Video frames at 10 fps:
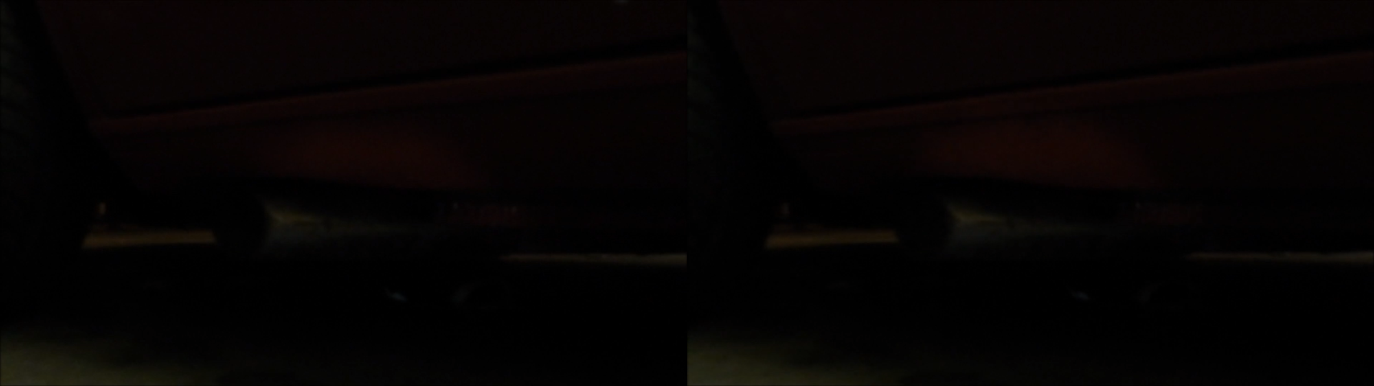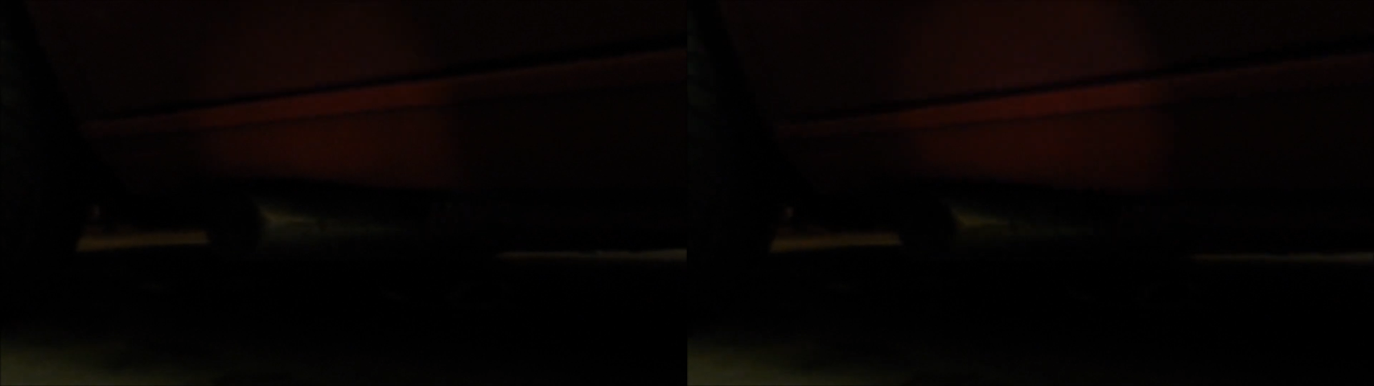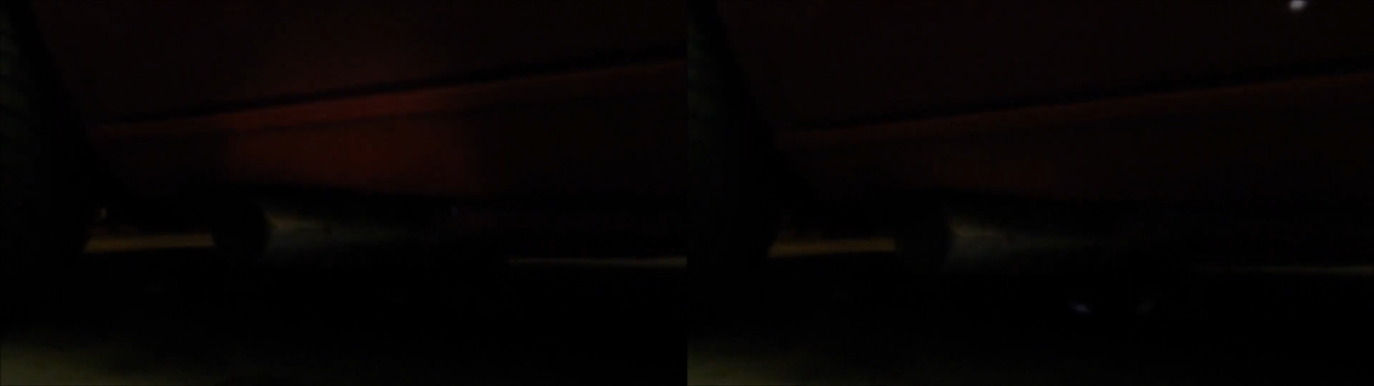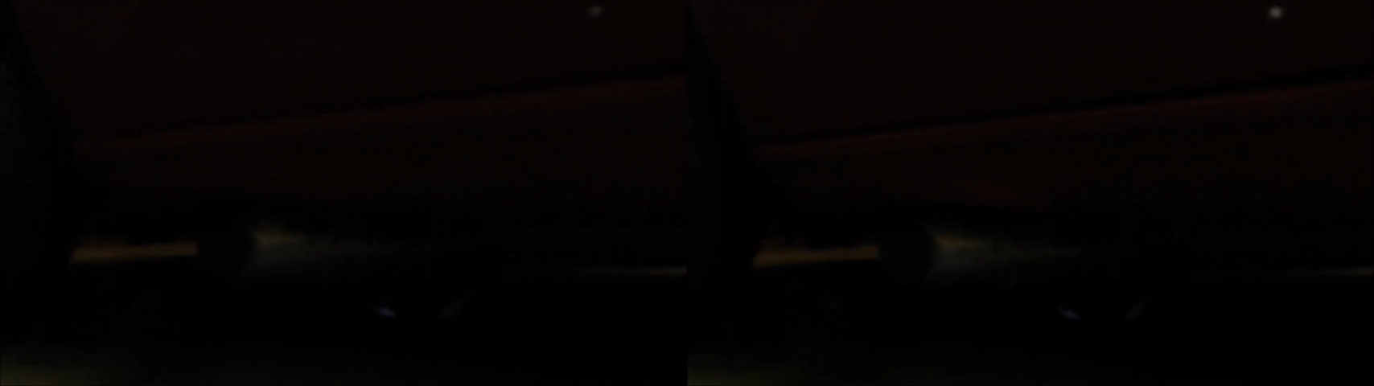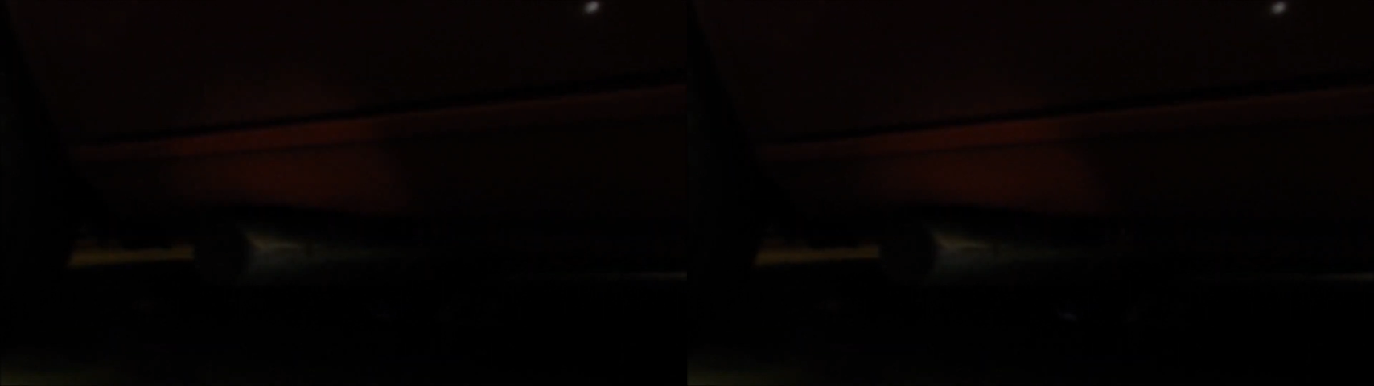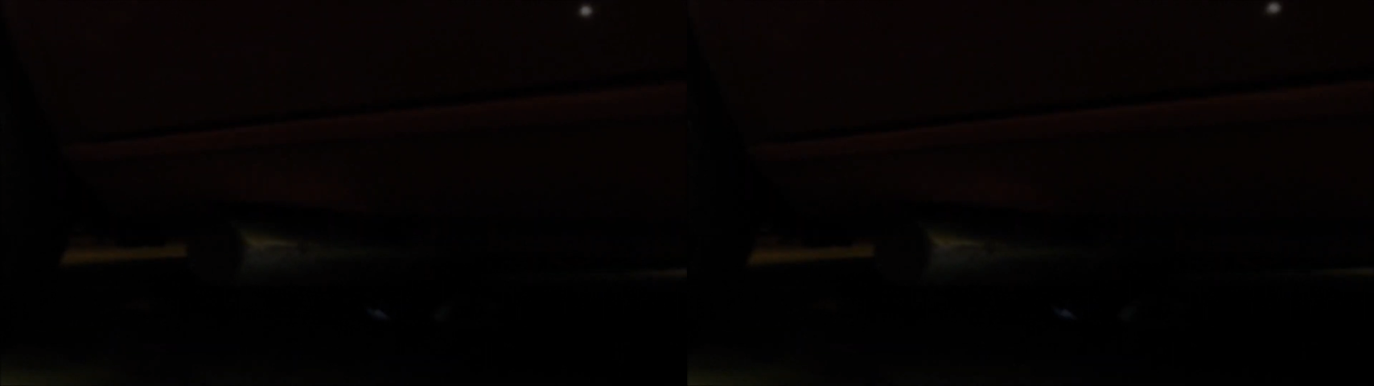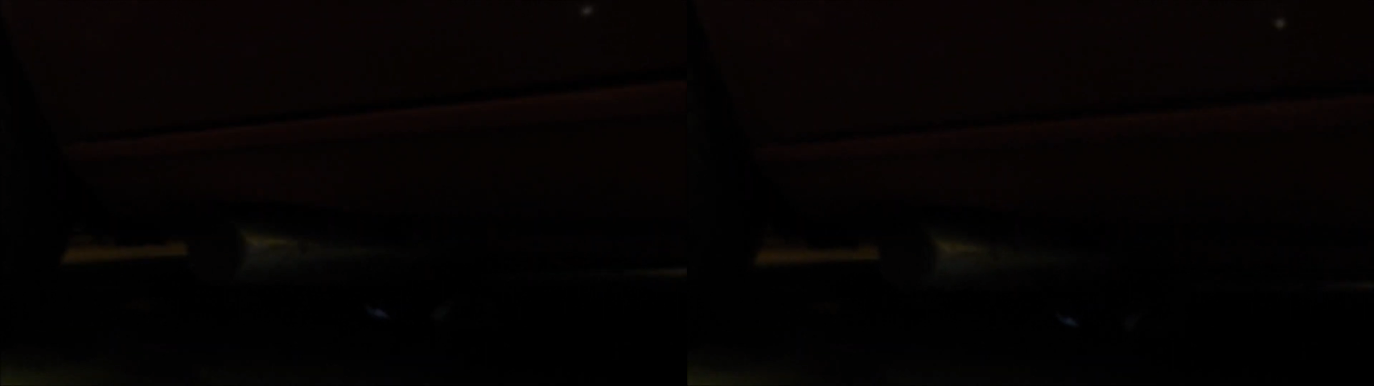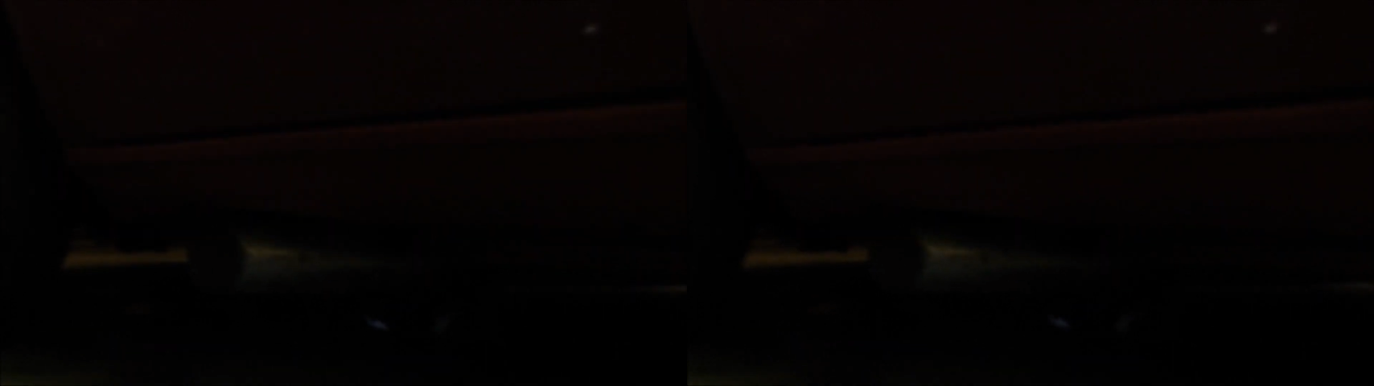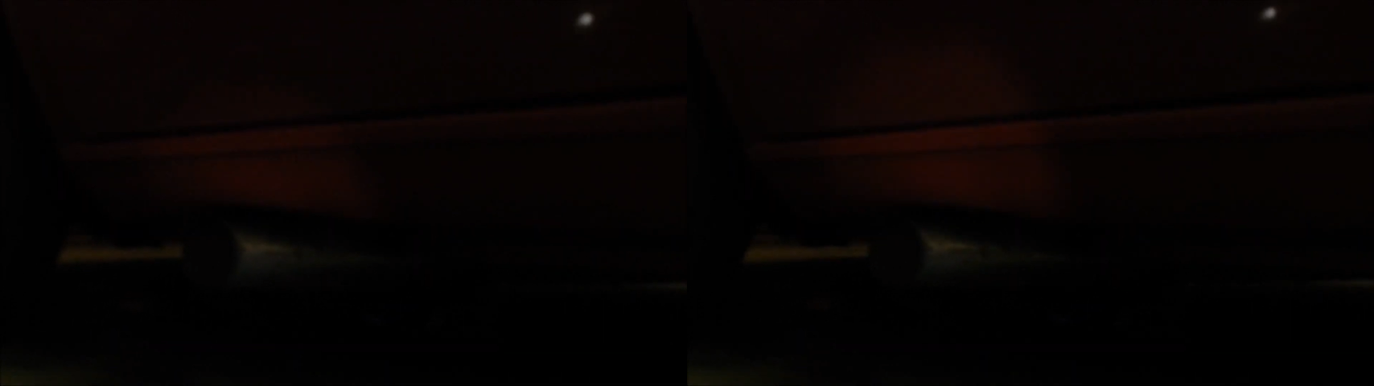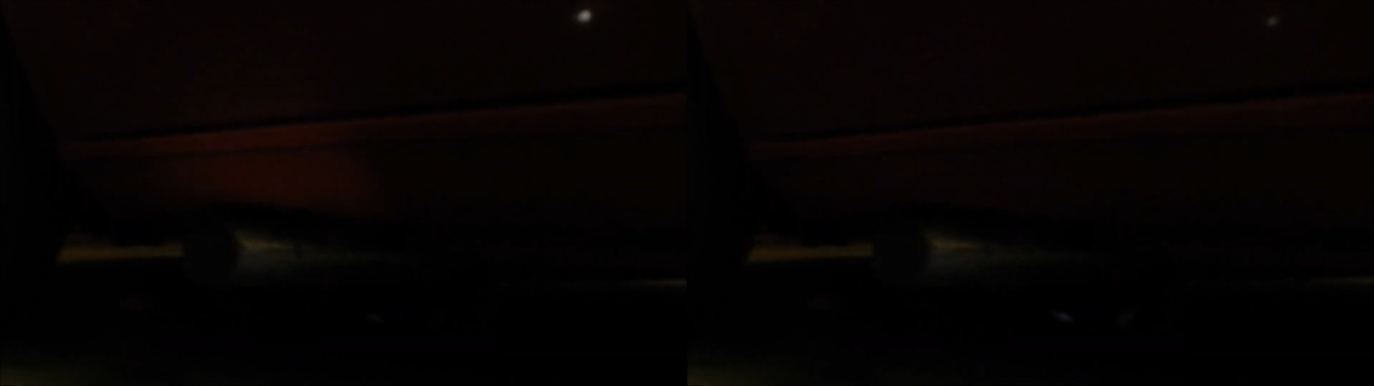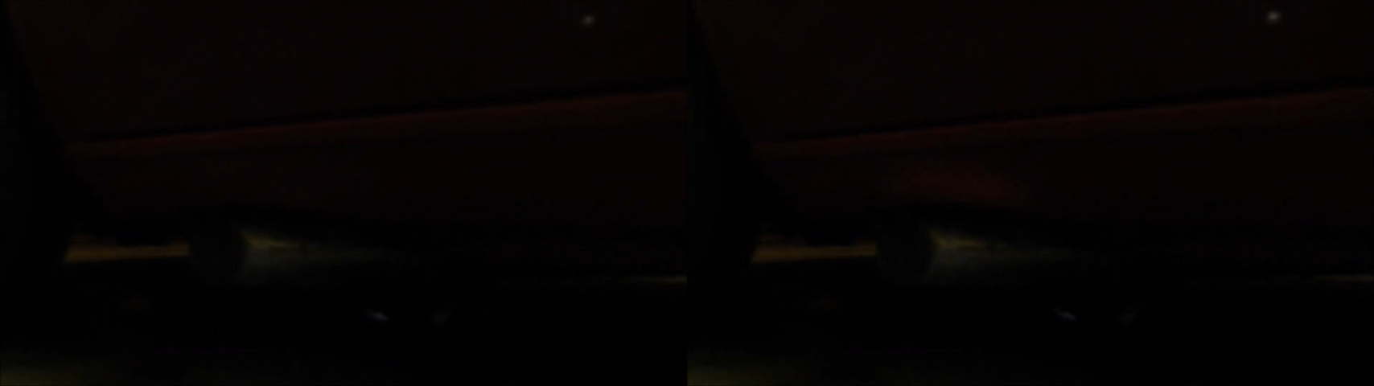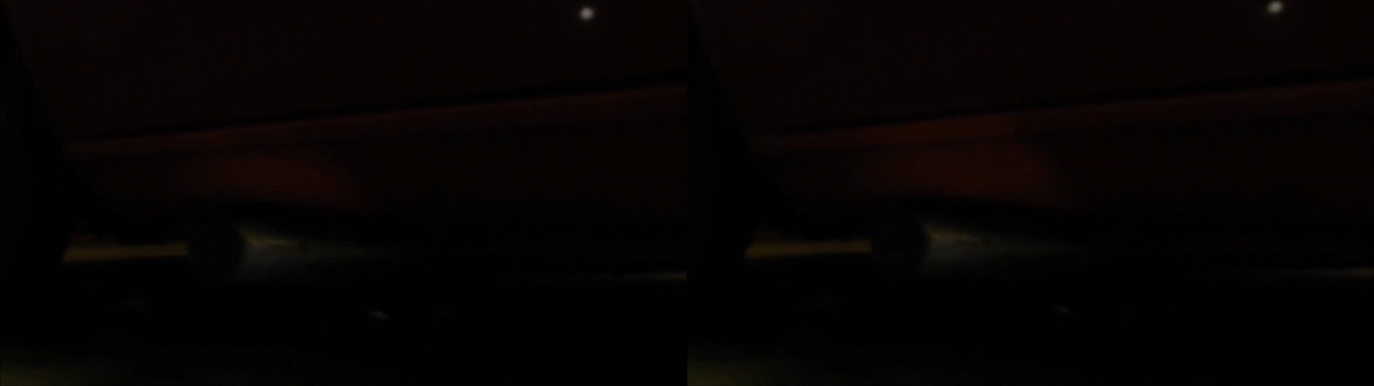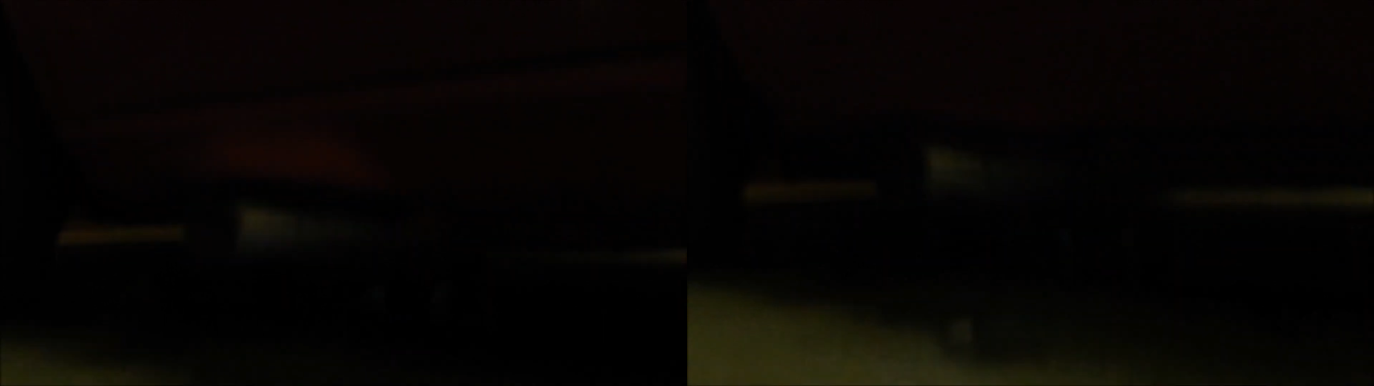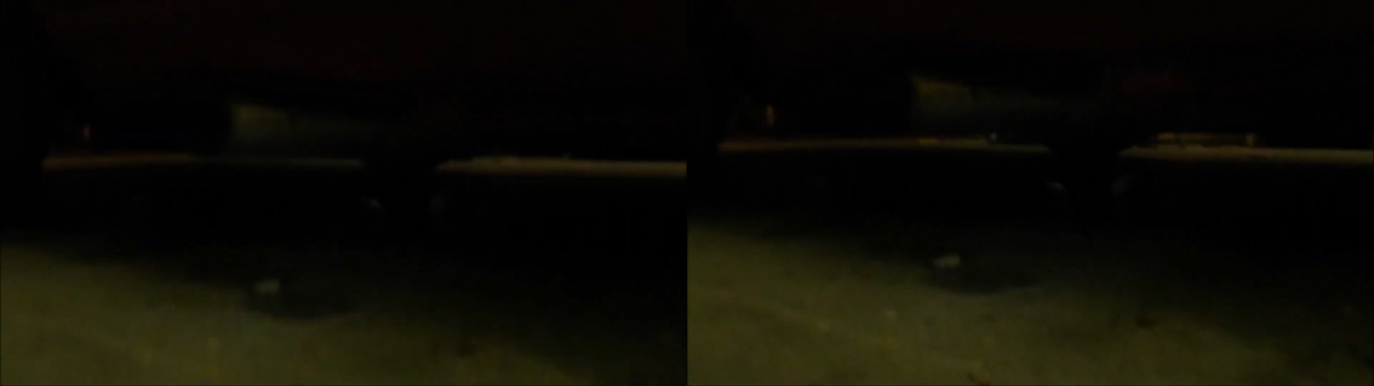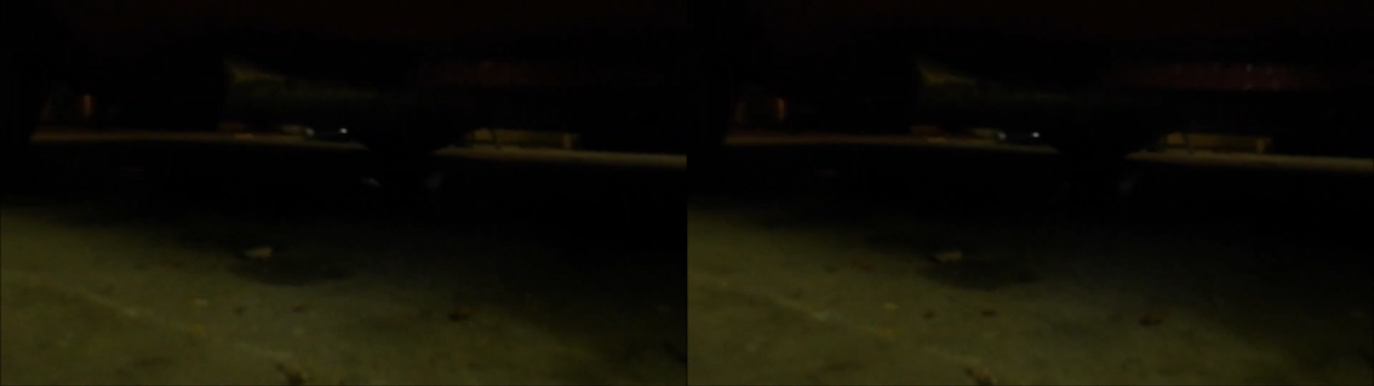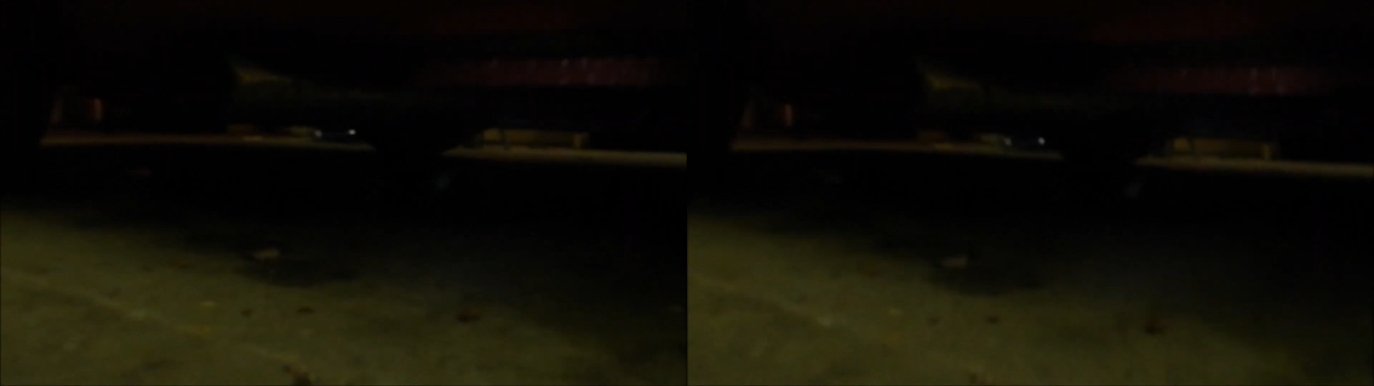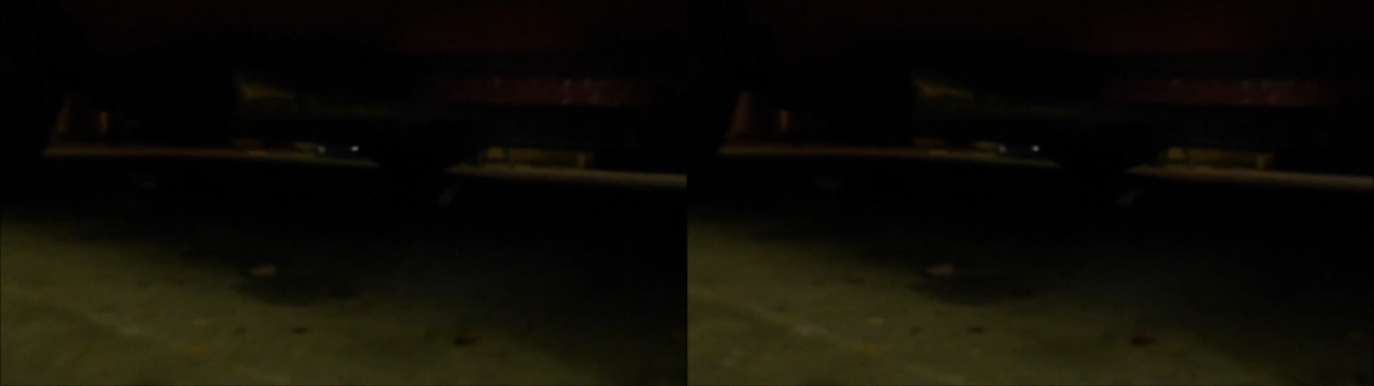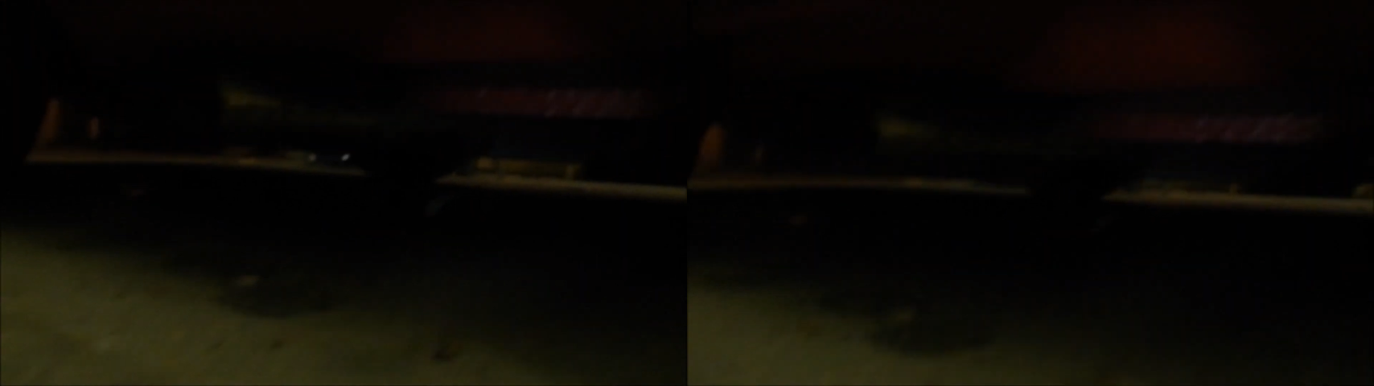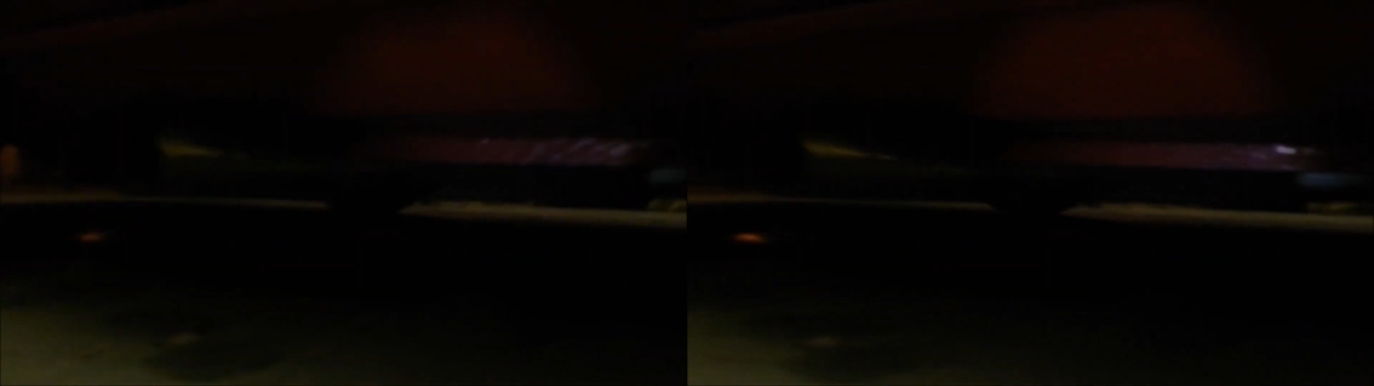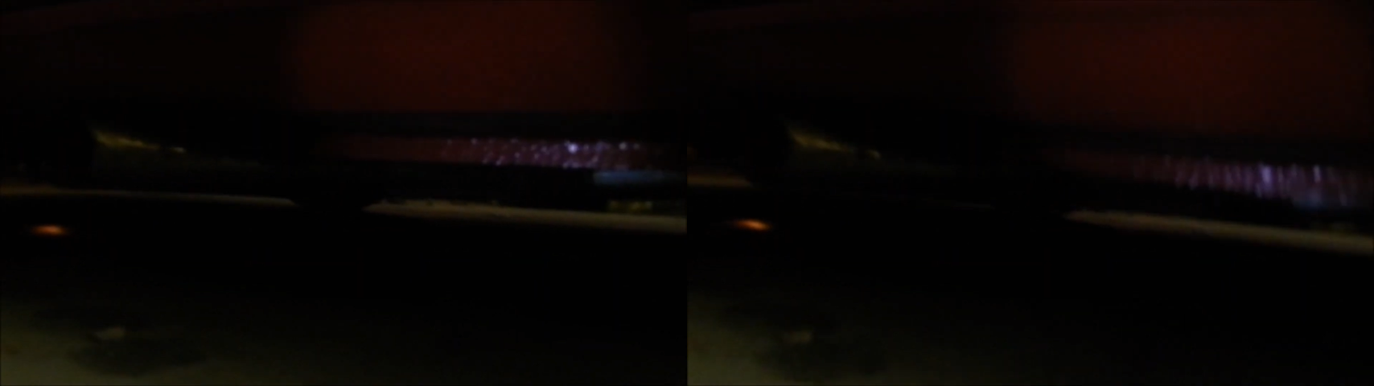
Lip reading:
No face is visible, so there are no lips to read.